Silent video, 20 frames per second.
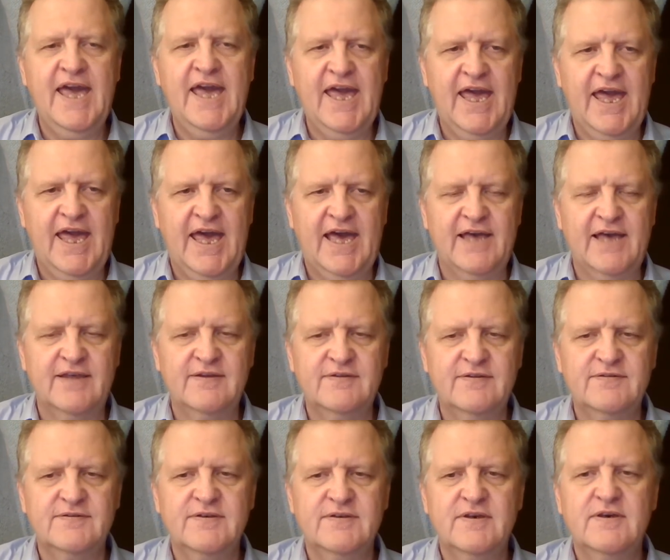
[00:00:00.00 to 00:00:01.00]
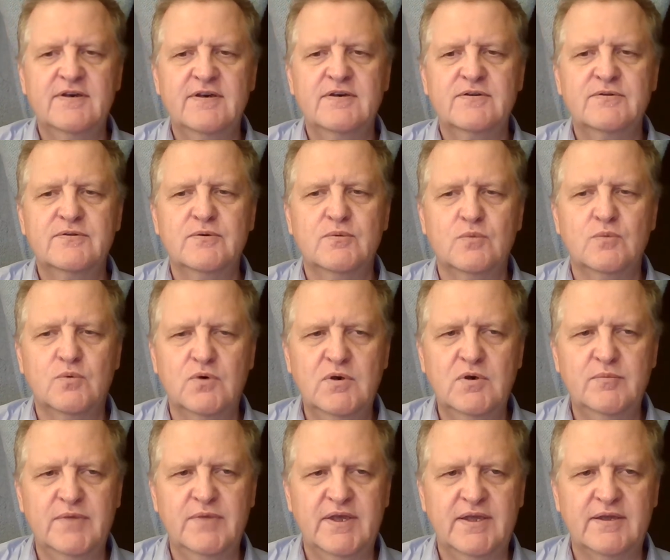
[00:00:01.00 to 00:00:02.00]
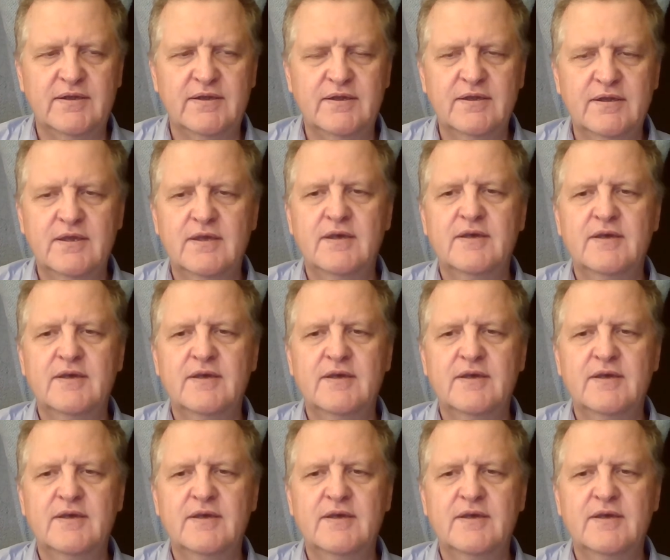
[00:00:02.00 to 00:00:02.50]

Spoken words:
has the woman